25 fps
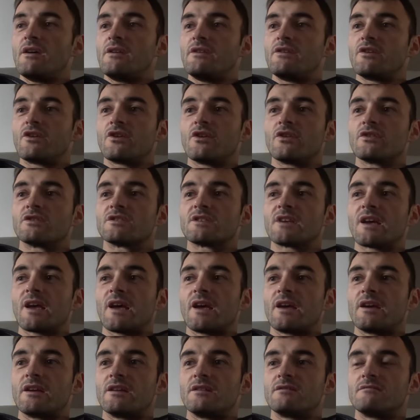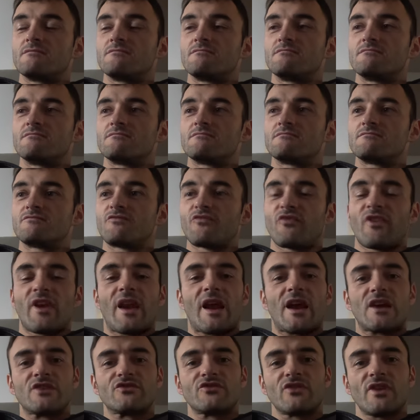You could say
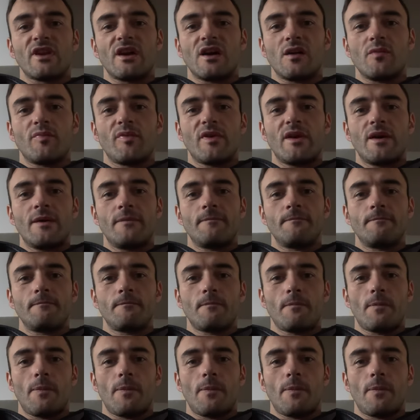relax a little bit,